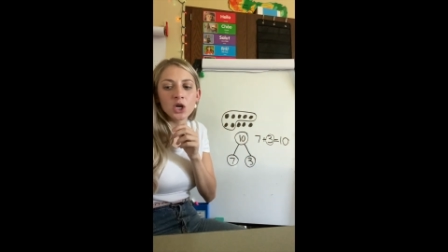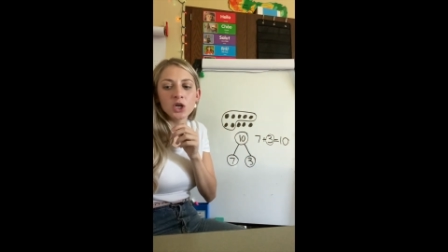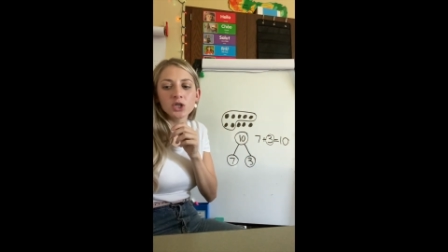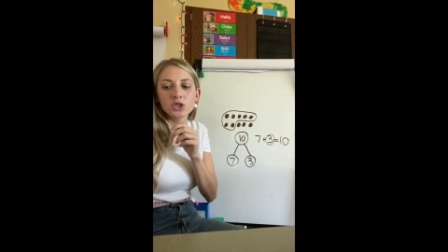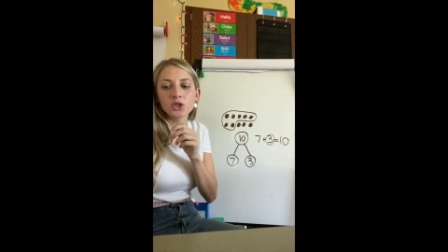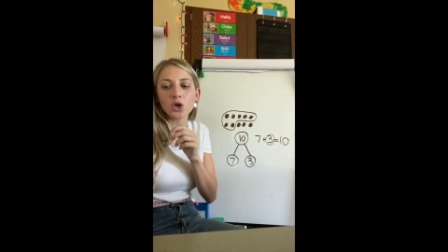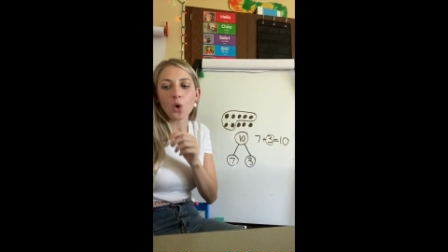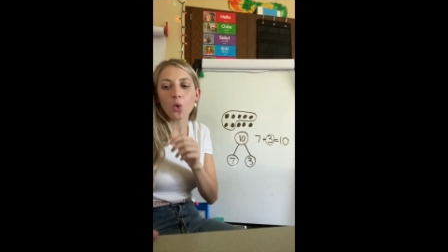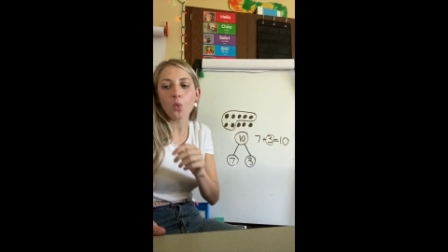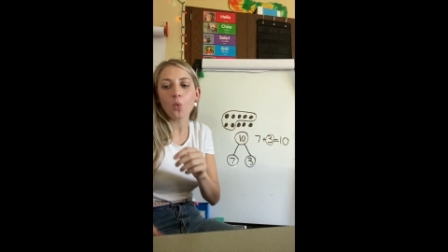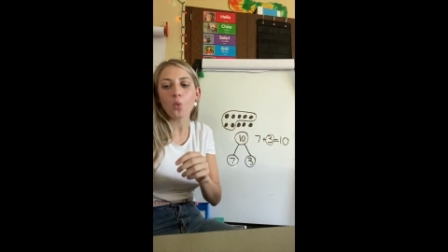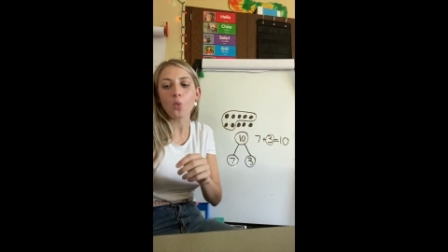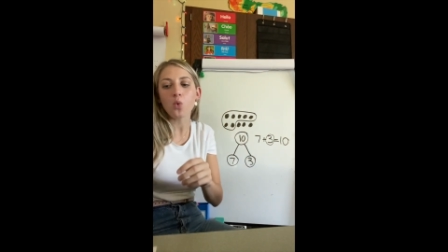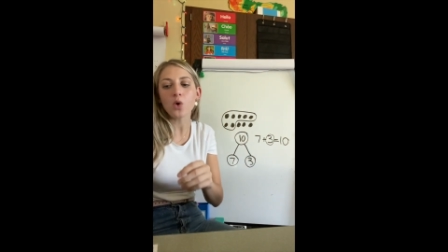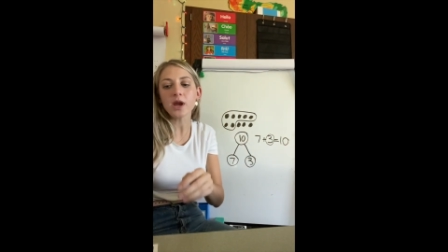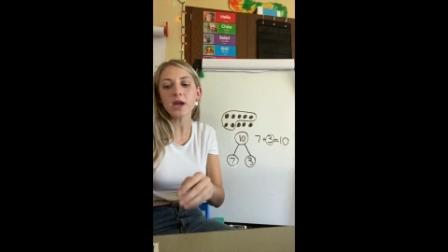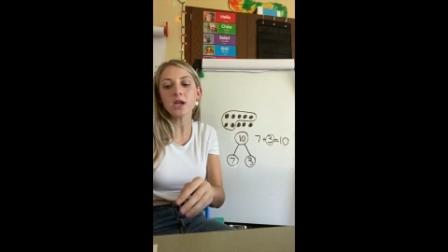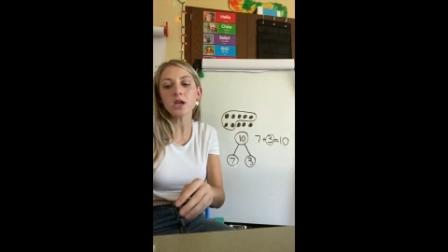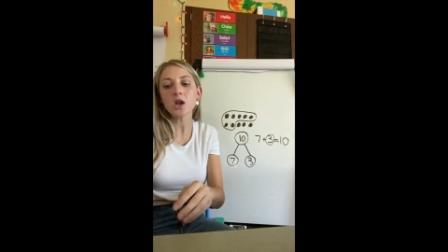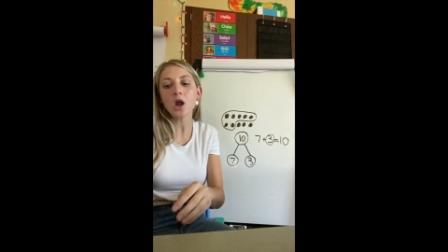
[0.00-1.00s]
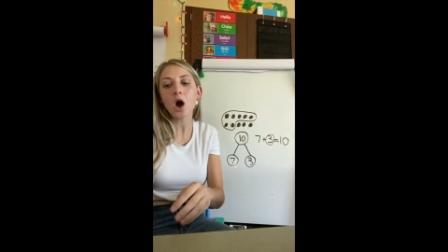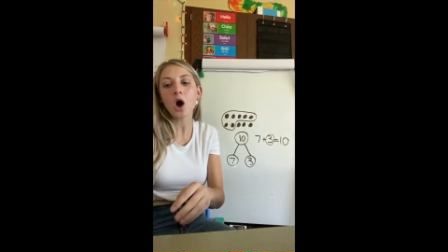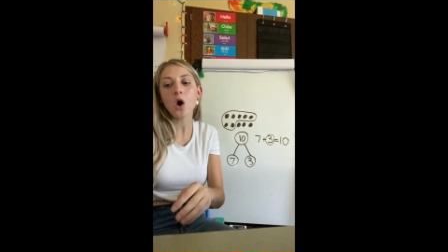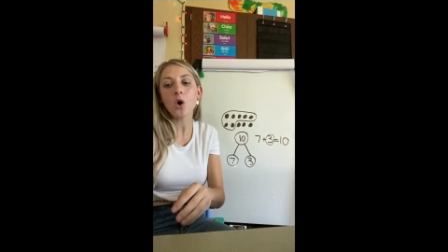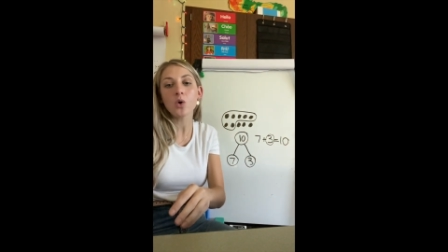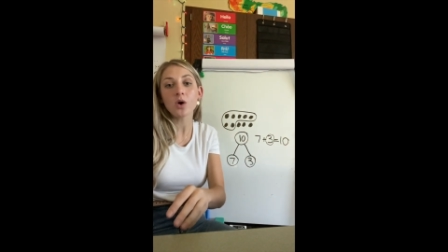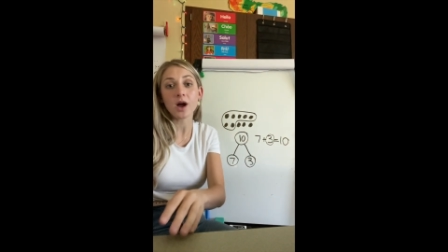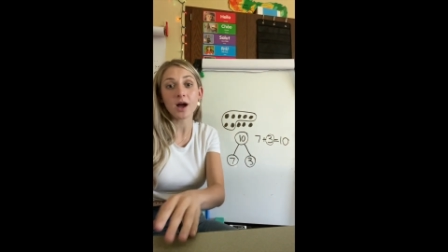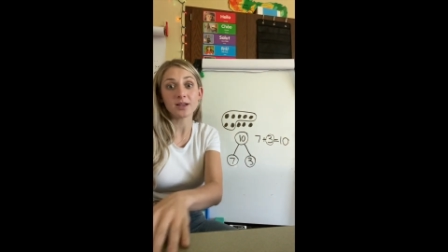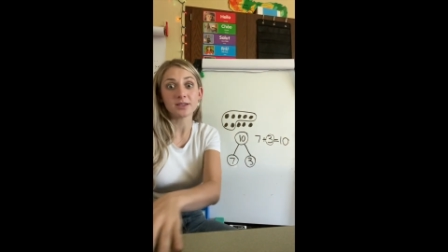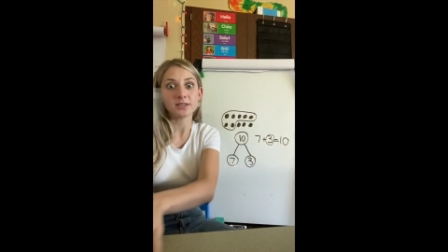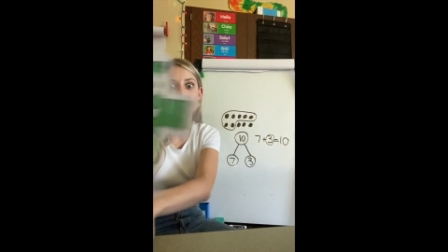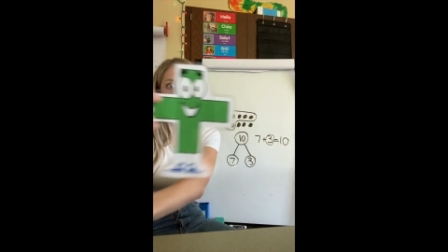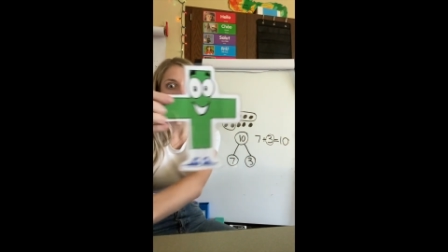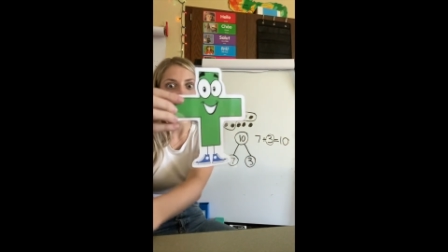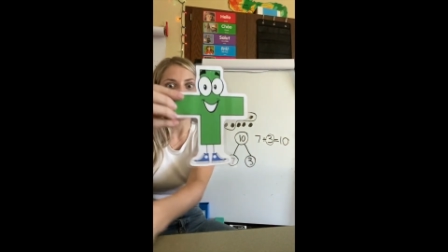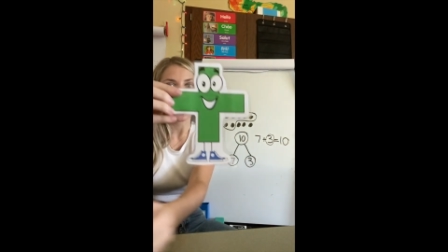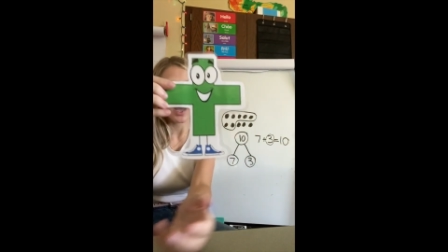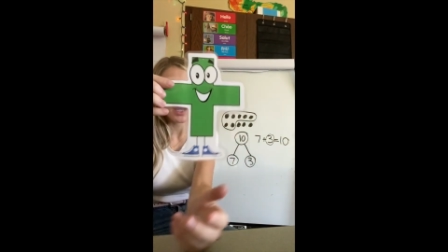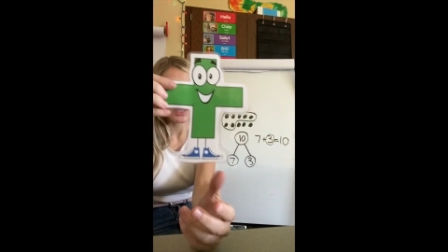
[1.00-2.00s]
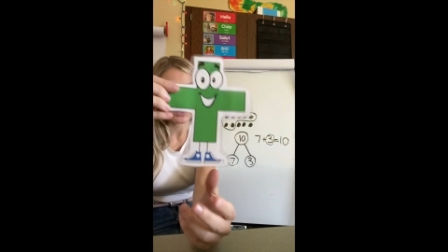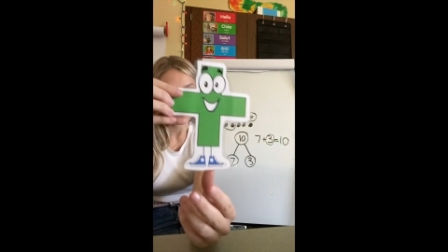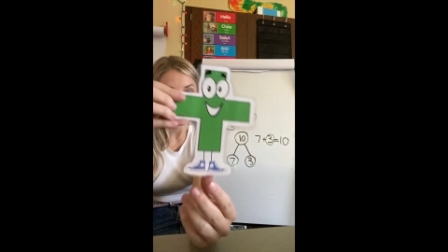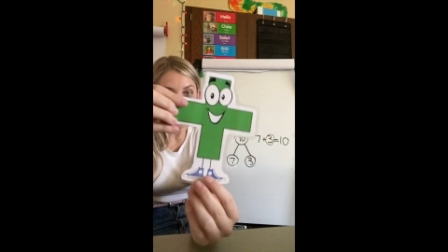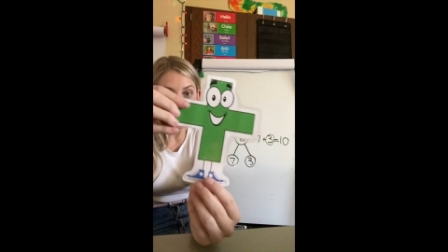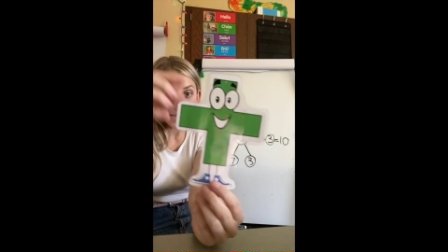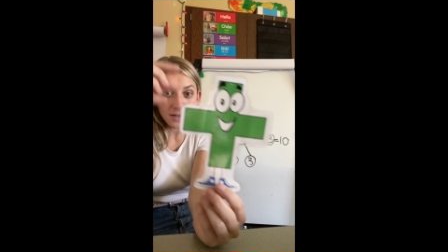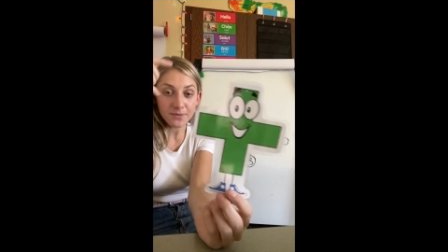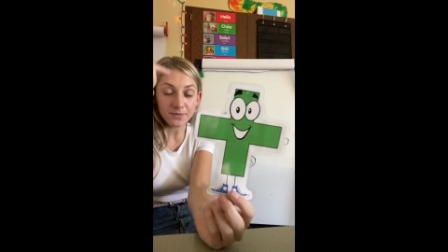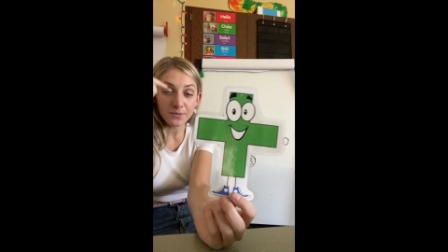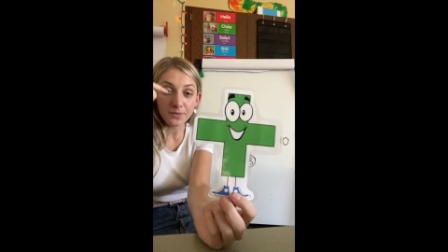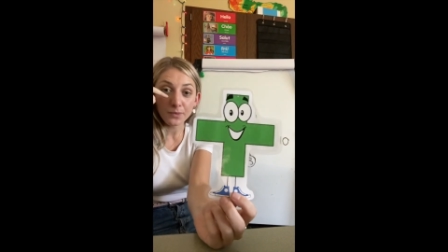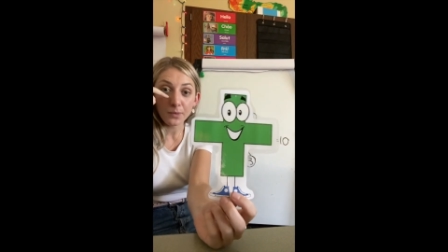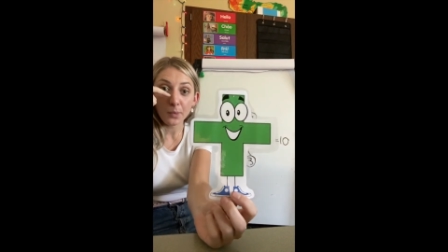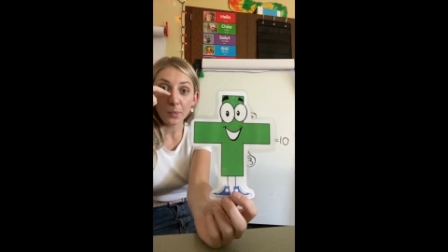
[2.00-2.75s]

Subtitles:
So we know Gus the Plus, right?